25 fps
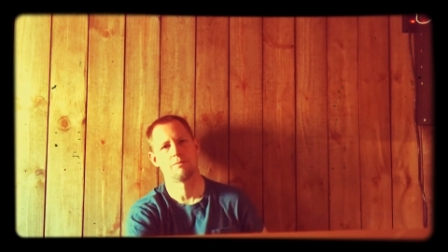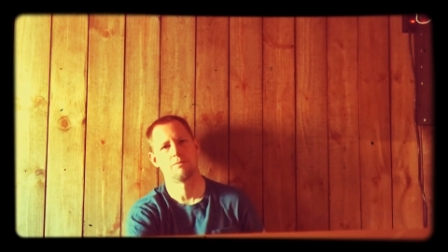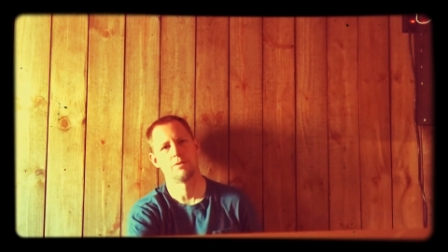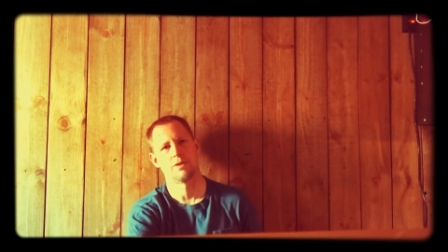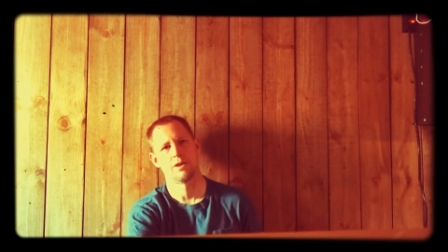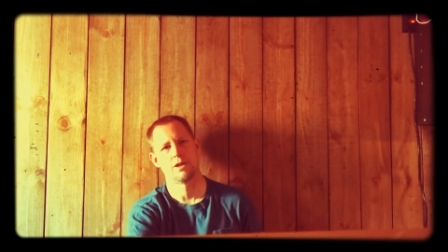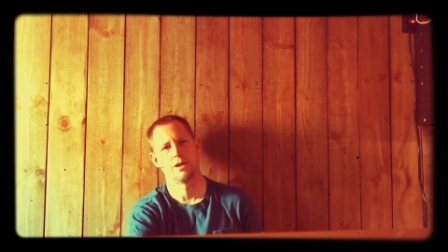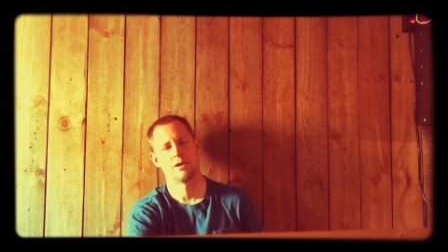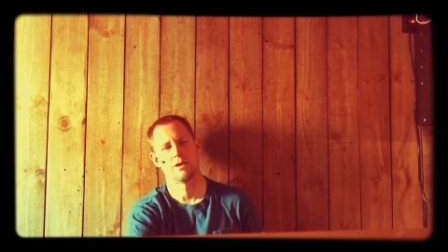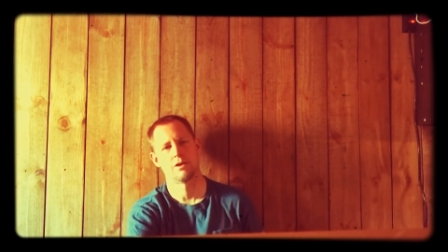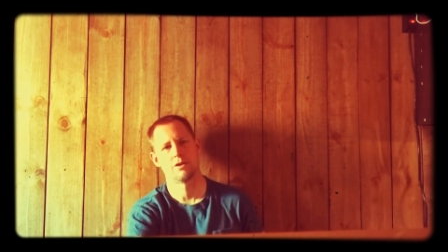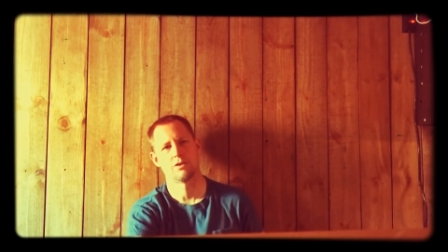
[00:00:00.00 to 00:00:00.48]
you
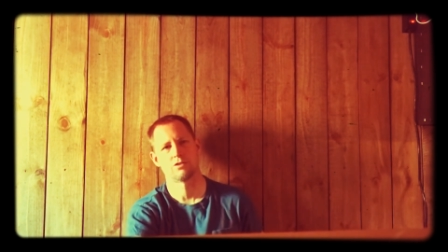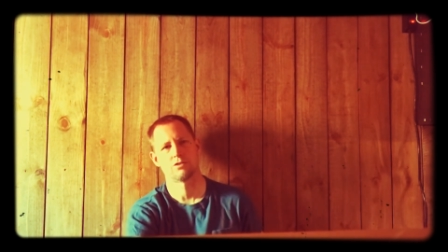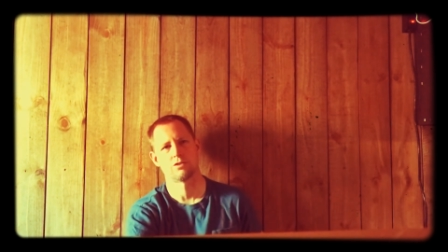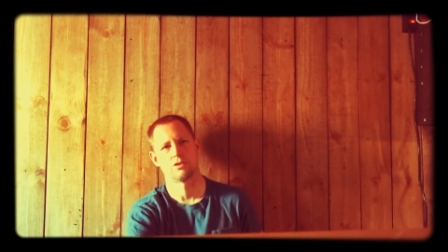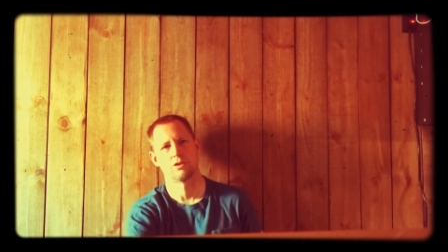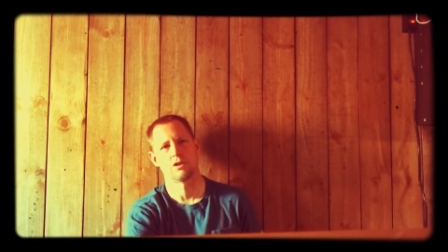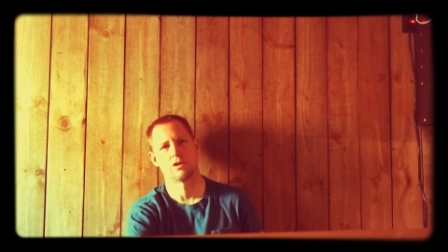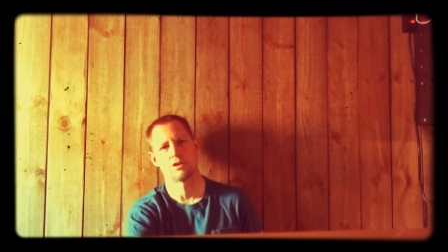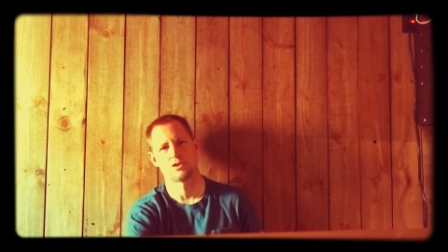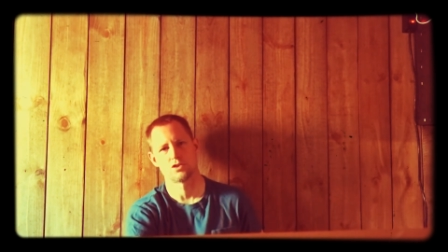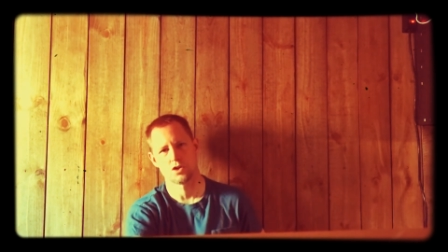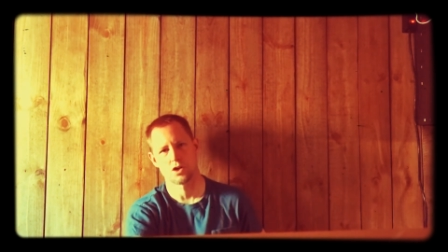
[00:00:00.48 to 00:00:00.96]
know, so
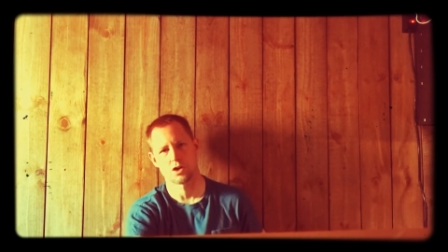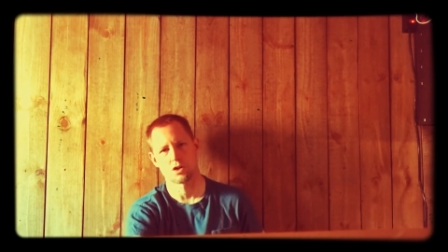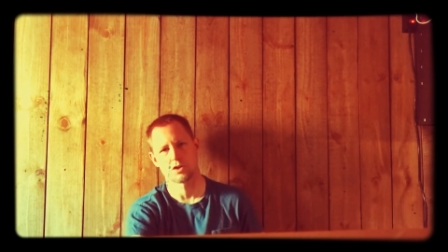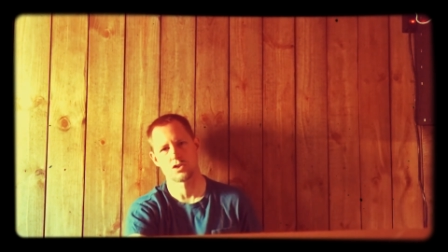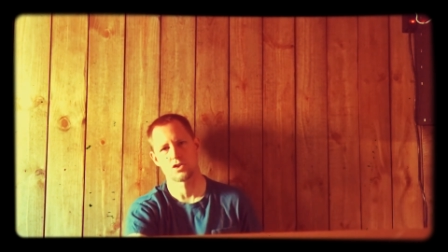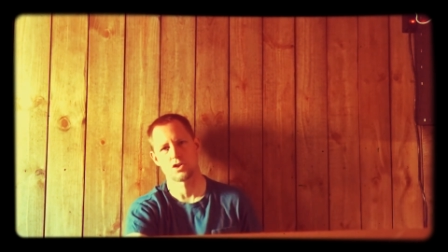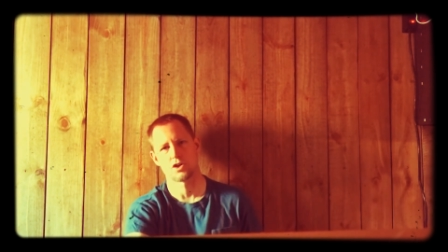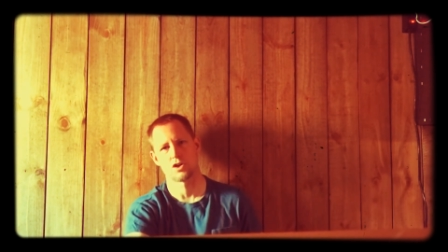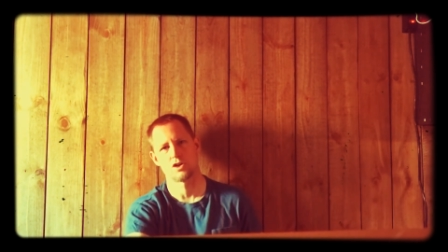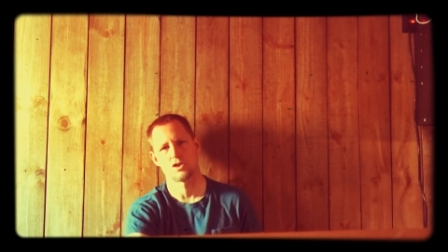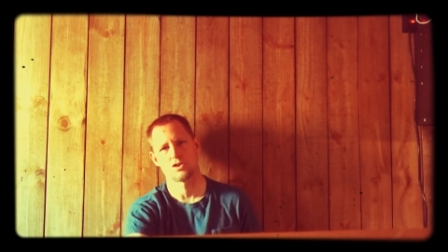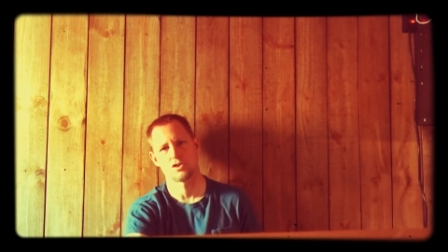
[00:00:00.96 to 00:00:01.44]
it'll trickle
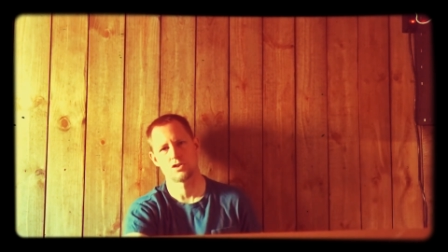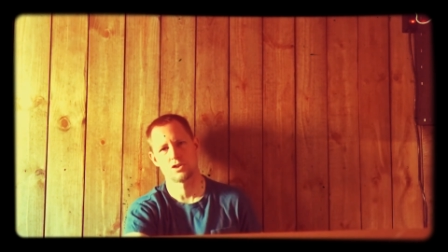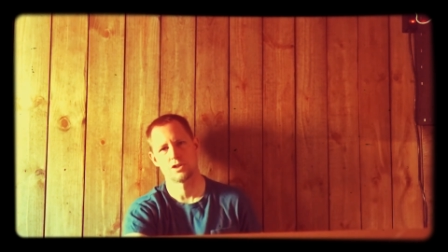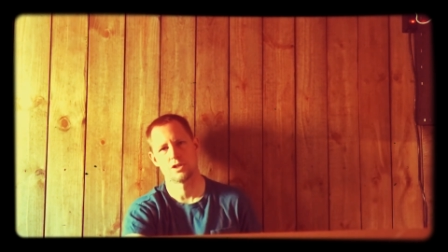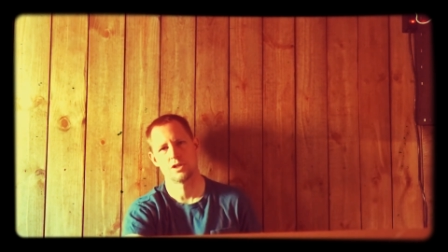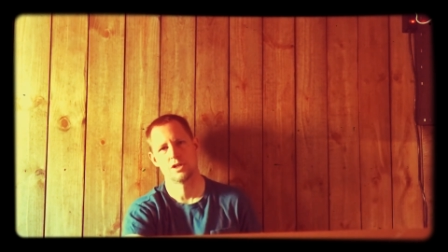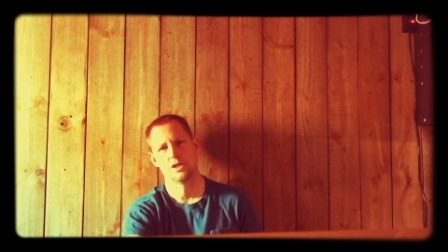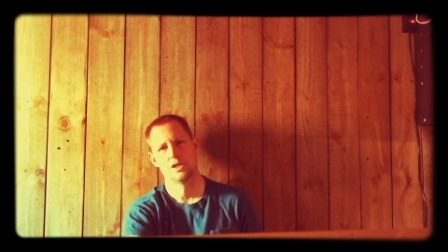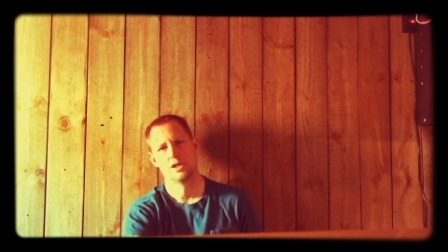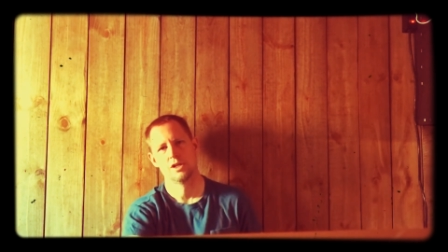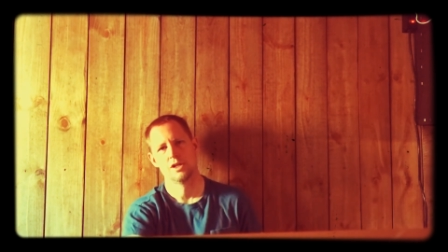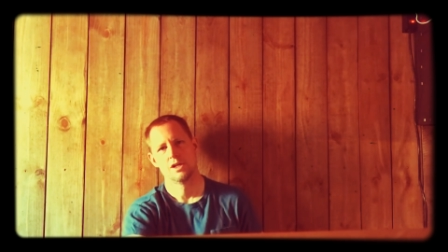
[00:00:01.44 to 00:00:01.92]
charge,
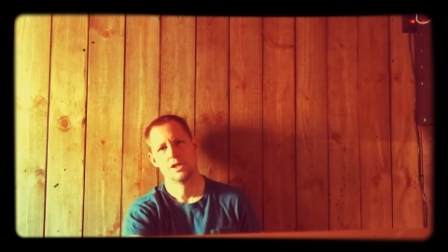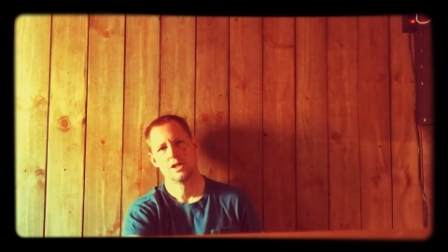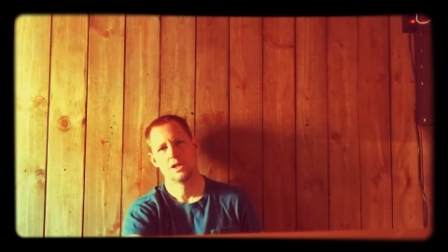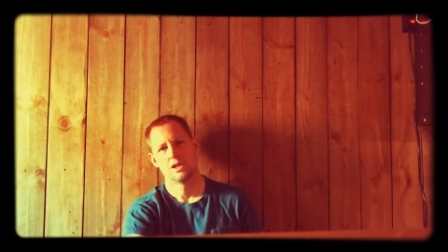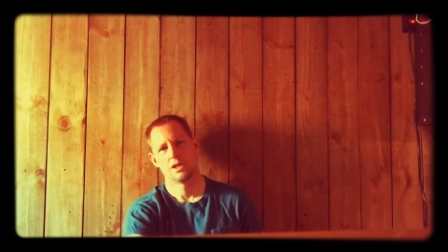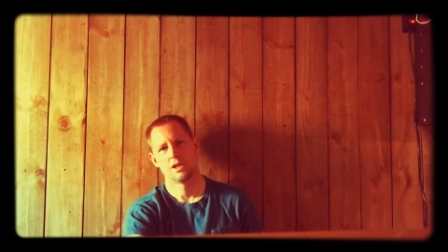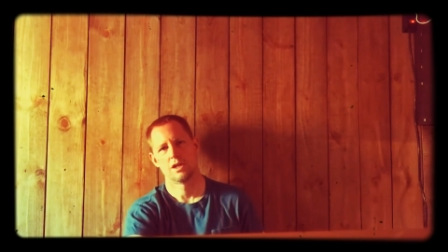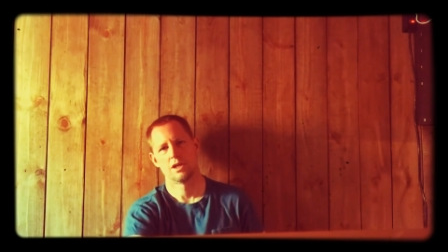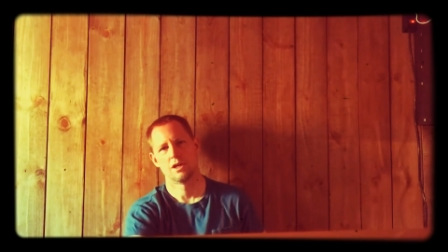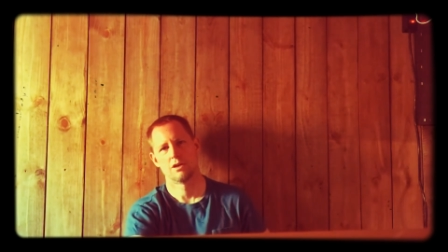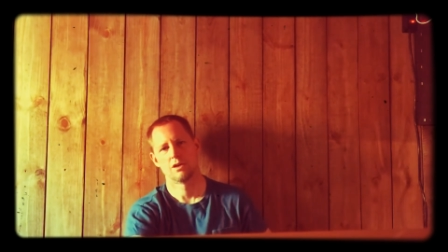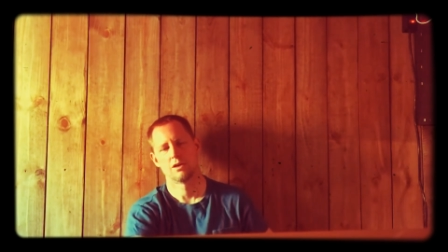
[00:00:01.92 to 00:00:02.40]

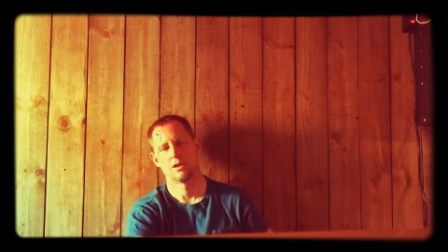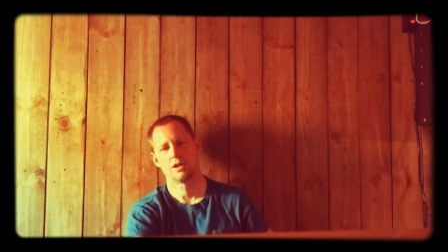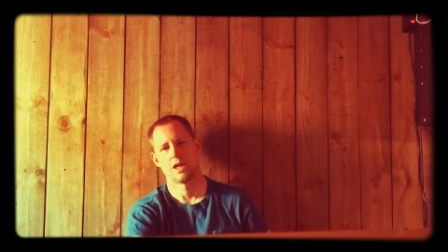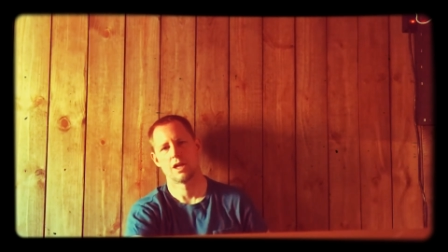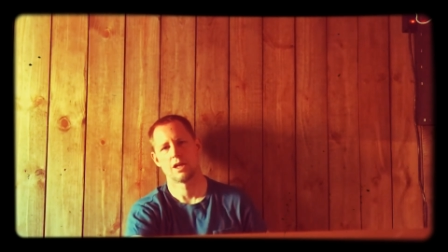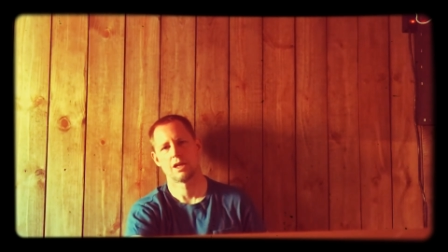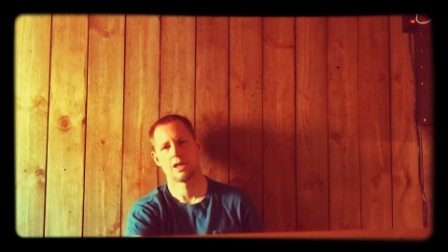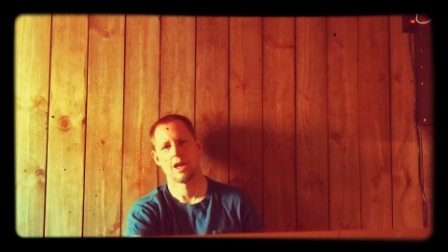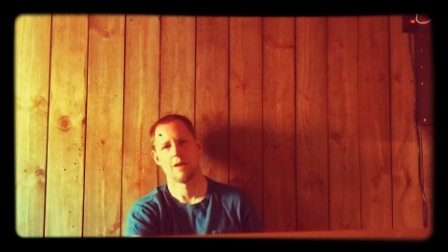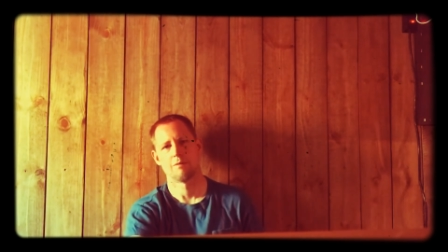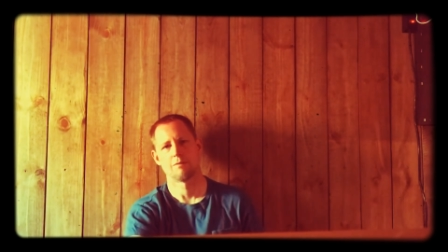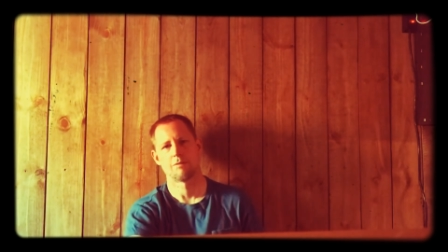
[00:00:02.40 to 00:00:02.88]
you know, and
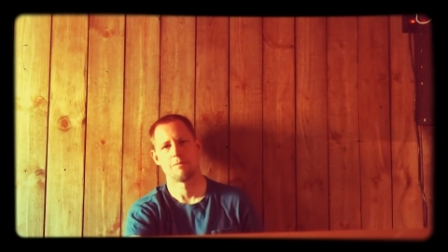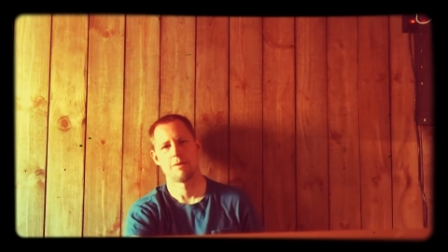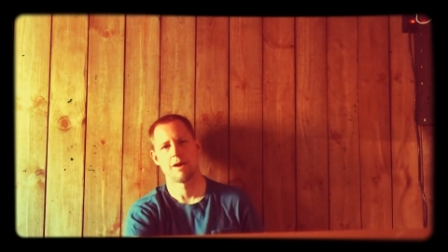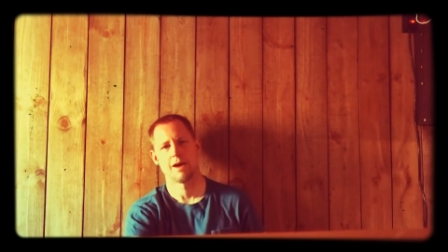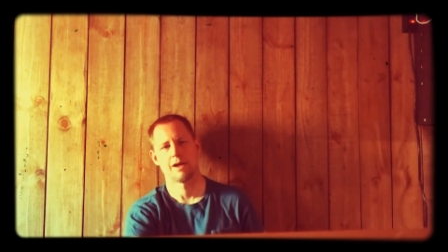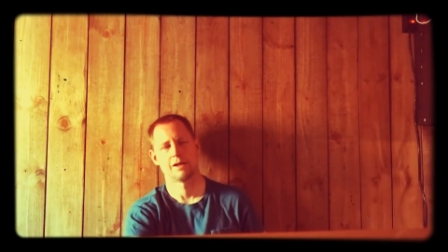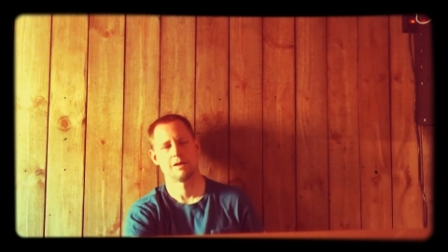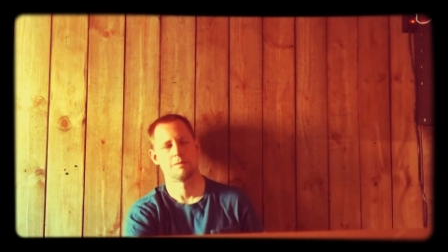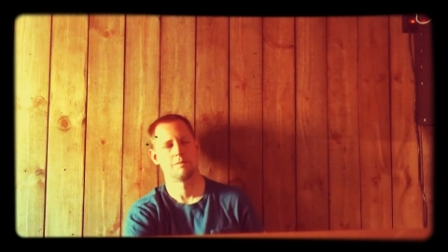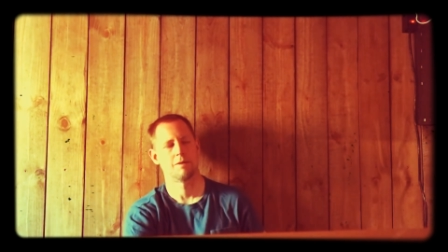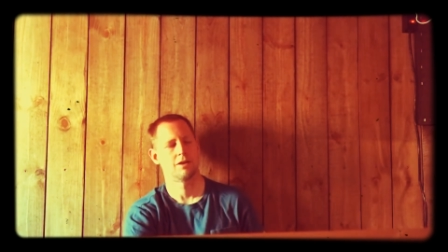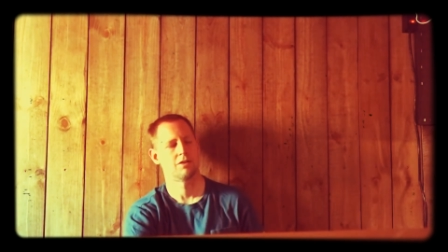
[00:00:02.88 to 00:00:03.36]
keep the
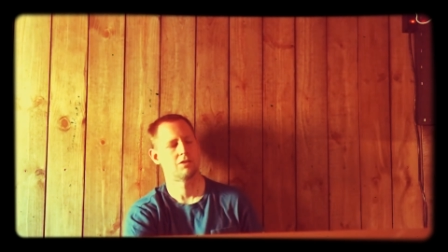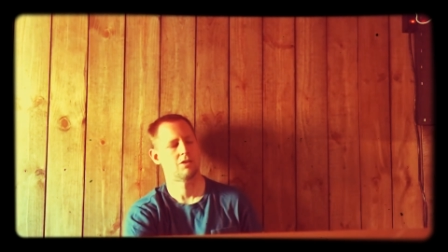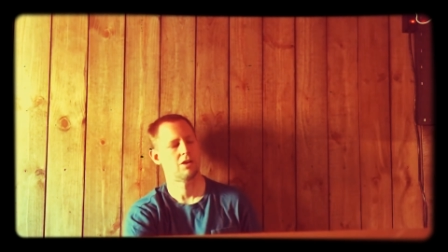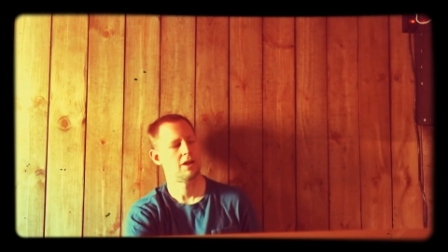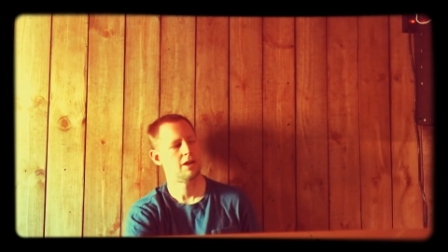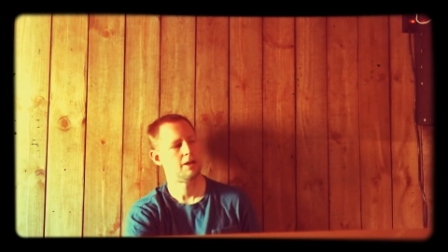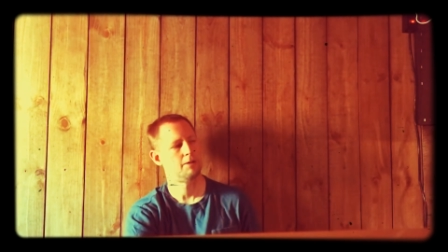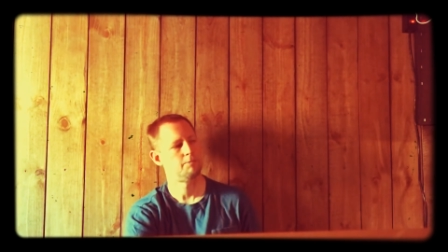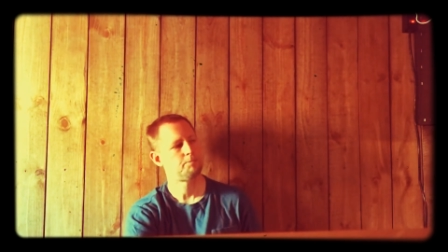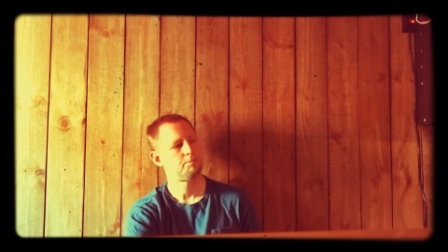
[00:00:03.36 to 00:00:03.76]
battery maintained.